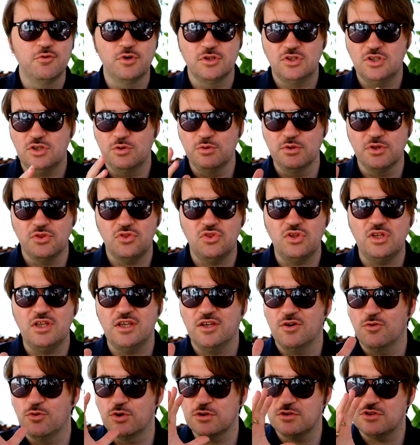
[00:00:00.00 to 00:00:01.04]
what he will
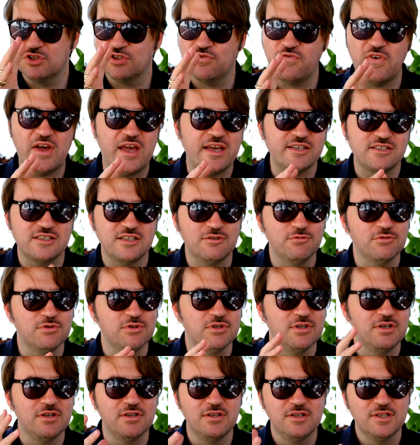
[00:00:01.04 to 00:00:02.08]
think, which face he
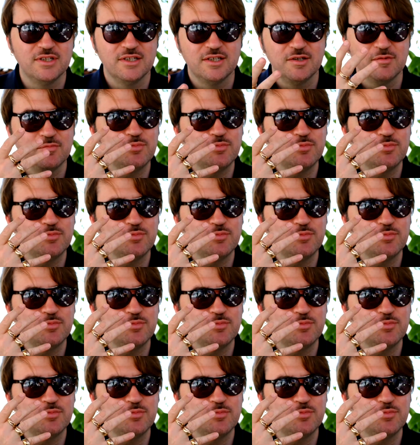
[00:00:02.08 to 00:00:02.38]
will